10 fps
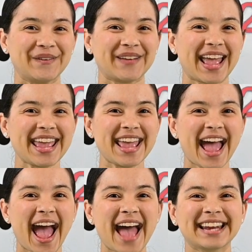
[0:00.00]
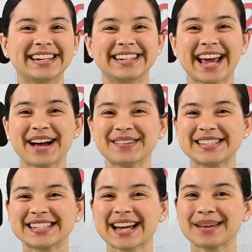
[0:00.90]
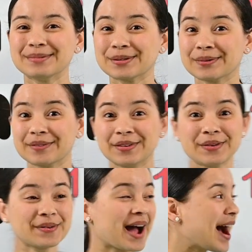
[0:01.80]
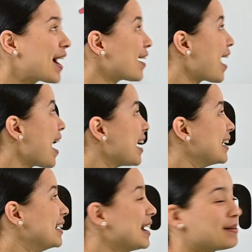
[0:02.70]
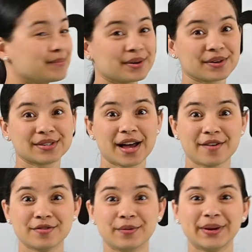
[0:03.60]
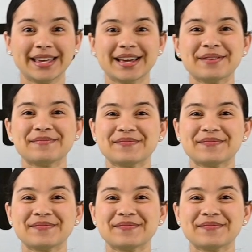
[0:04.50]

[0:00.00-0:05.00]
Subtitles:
Okay, now it's time to review our numbers of the week.